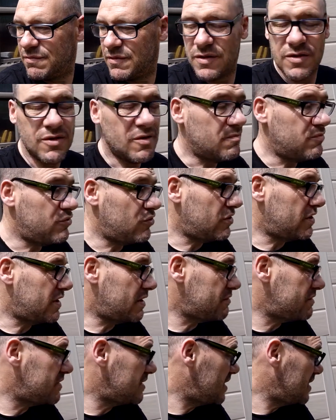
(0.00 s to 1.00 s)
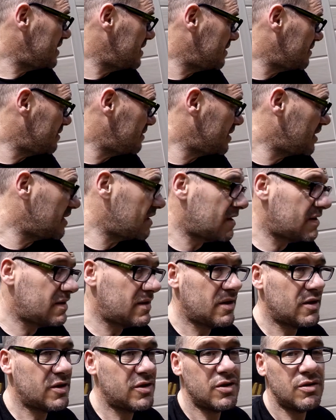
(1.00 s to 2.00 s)
sort of brought it outside. I thought,
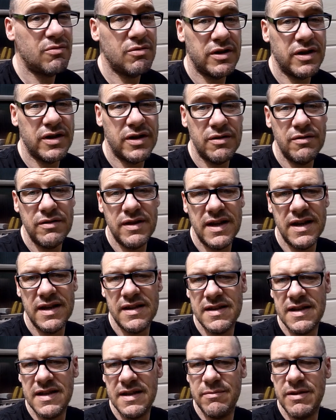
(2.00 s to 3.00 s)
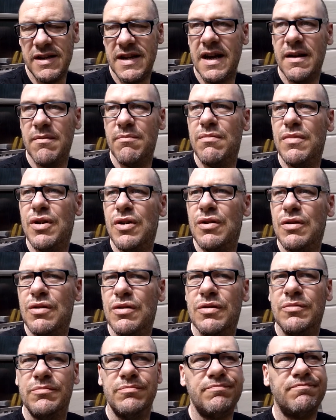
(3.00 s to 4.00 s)
I'm not sure what to do. Then it seemed to be getting
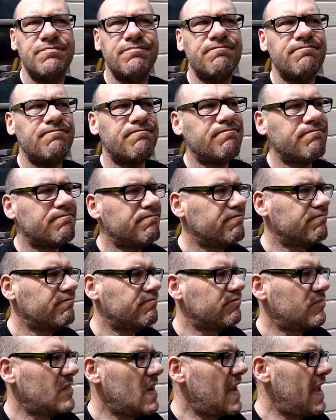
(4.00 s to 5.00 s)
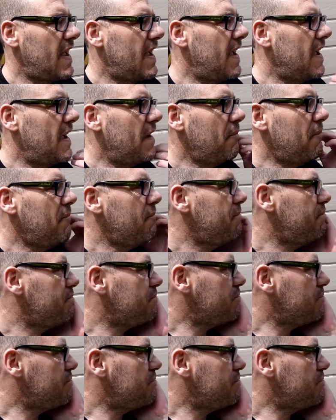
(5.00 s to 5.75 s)
more um,